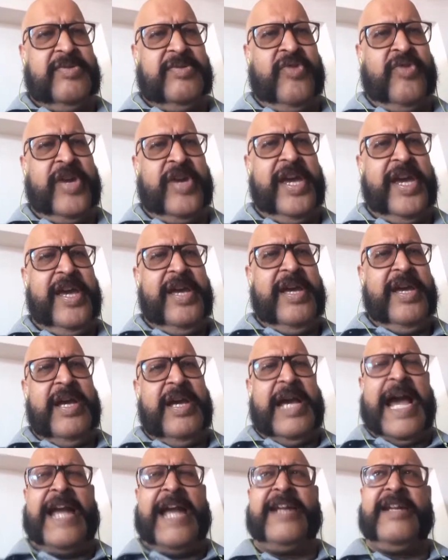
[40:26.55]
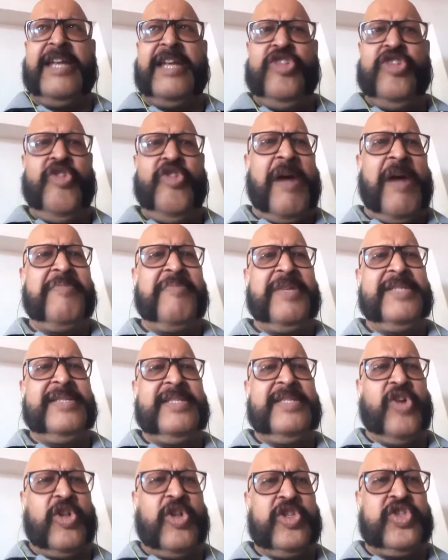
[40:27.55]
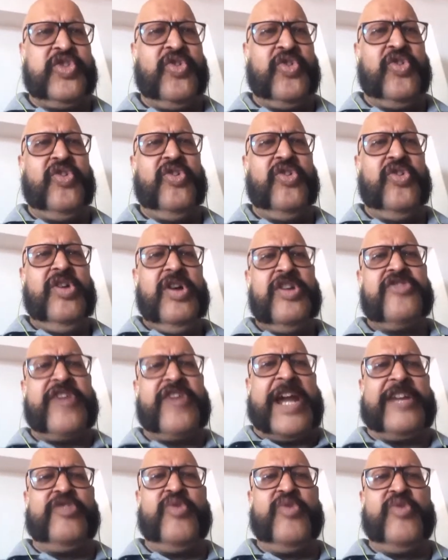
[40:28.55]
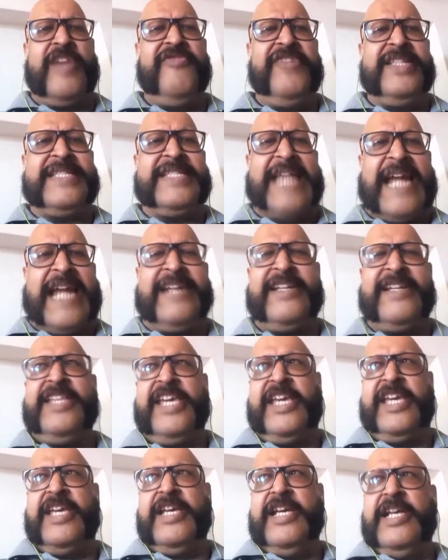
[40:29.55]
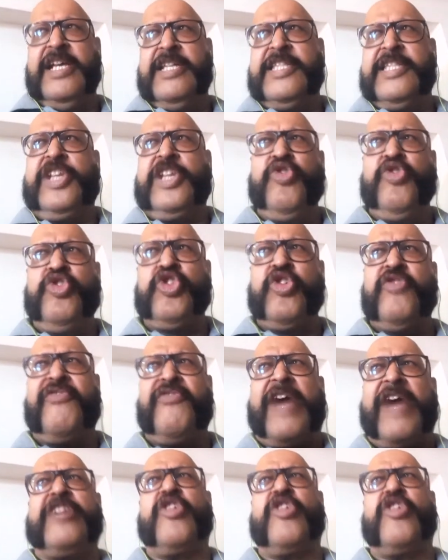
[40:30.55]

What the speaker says: Okay, and Enobarbus is also trying to convince Antony that you should fight